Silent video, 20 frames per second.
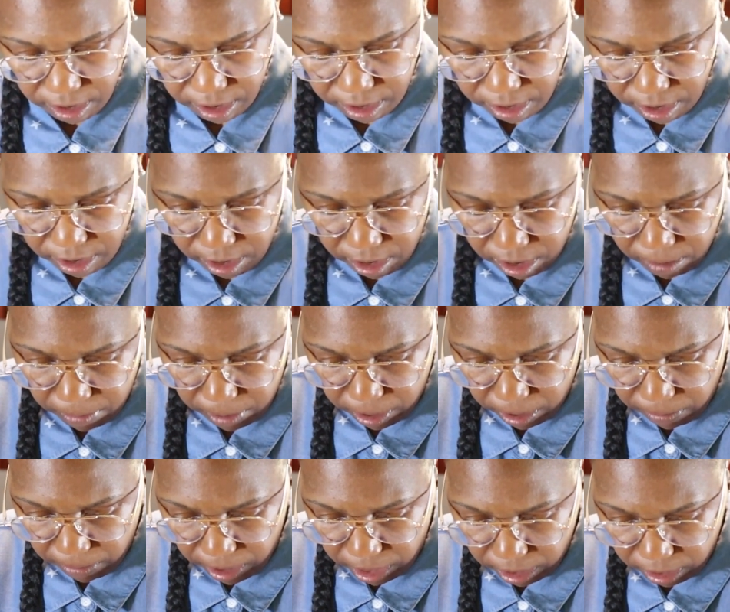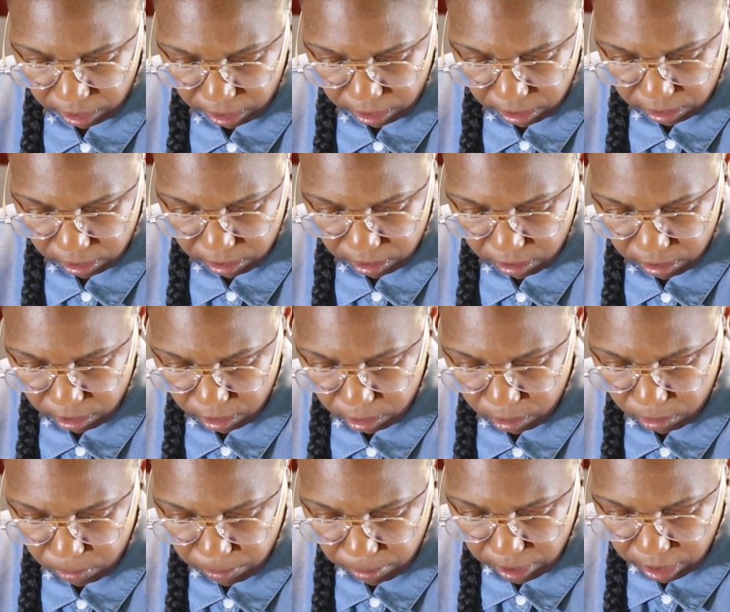And then I'm gonna make this
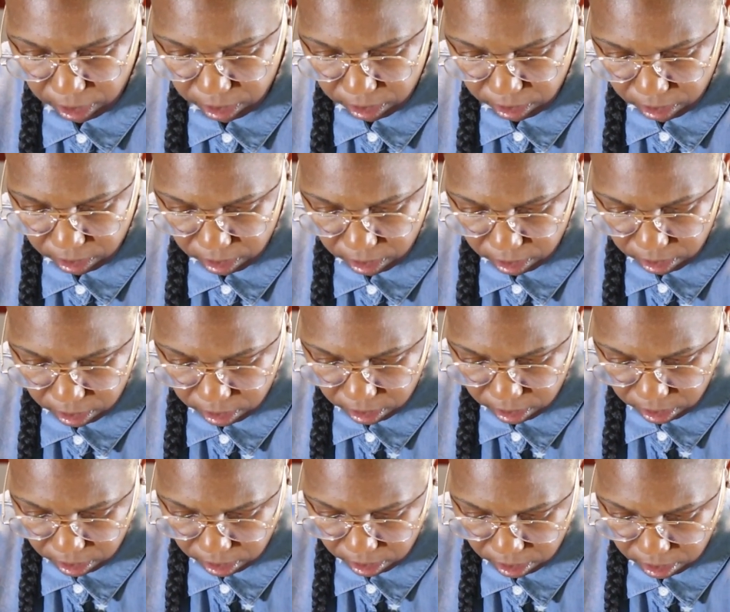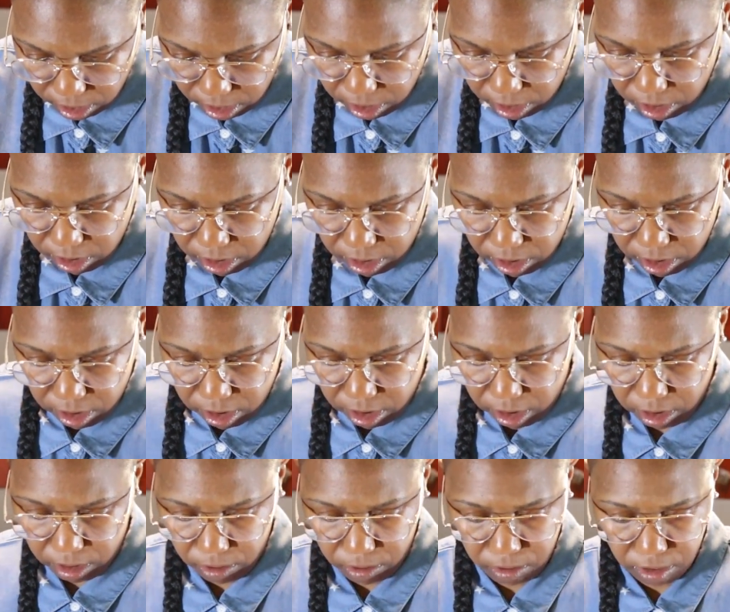2 pieces,
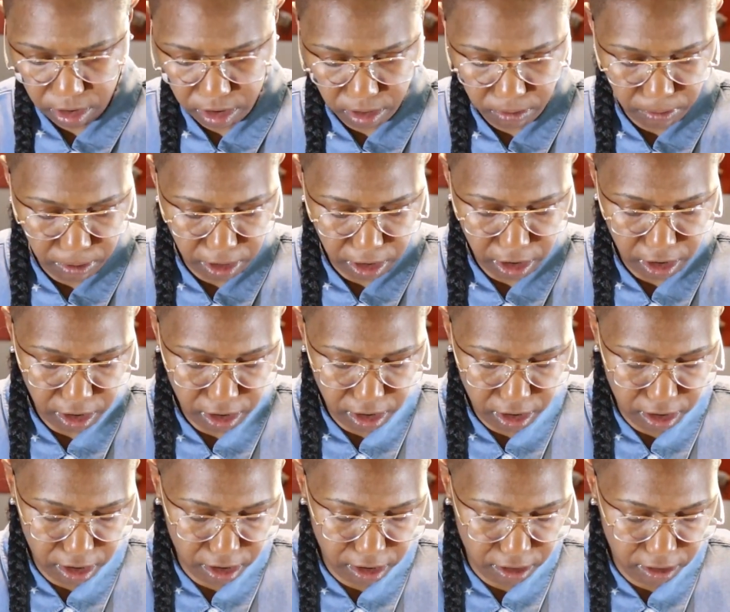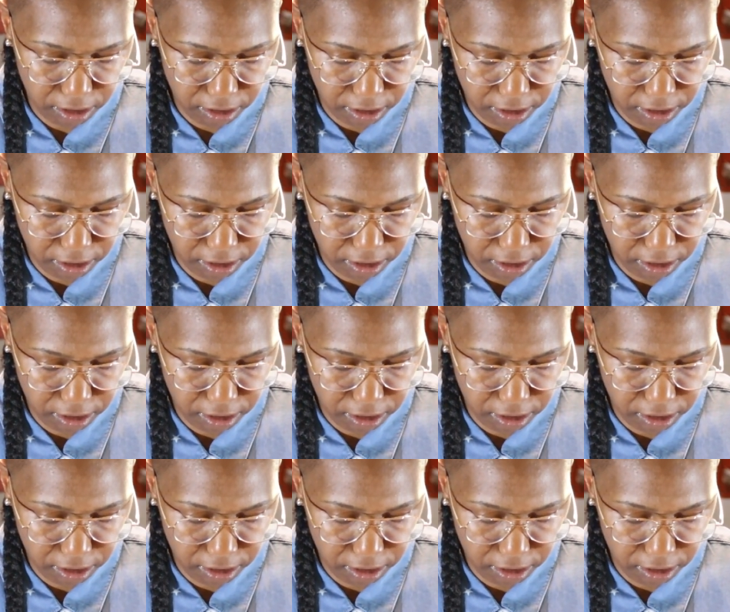and we should be good.